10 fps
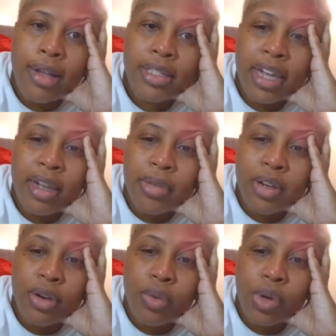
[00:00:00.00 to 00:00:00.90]
I damn
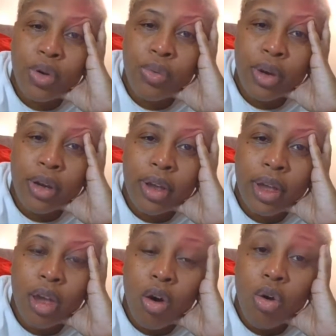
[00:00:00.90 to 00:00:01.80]
near will run
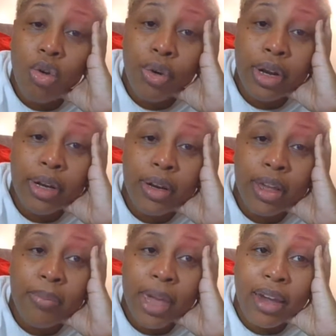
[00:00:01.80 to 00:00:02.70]
a whole credit
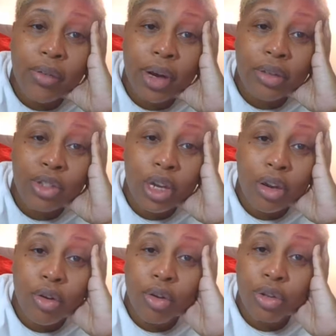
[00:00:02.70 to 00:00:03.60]
and background
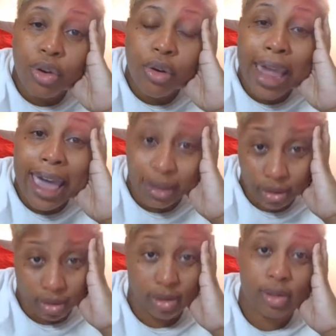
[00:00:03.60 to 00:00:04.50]
check on your
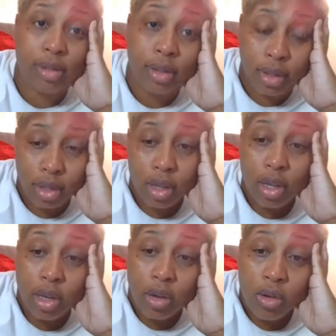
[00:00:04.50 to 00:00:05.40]
ass
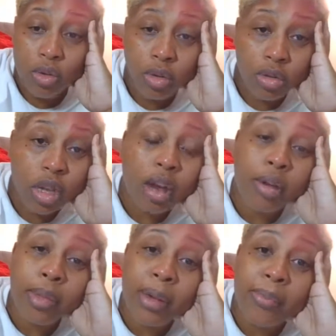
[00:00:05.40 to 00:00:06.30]
when you're
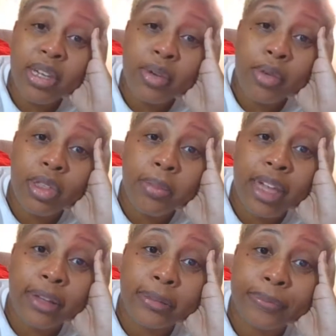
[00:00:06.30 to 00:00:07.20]
talking about being with
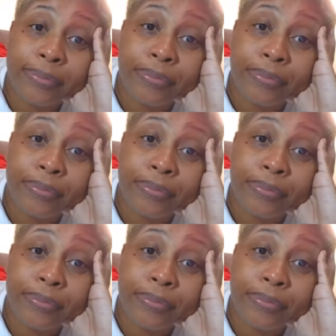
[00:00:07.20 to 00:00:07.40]
me.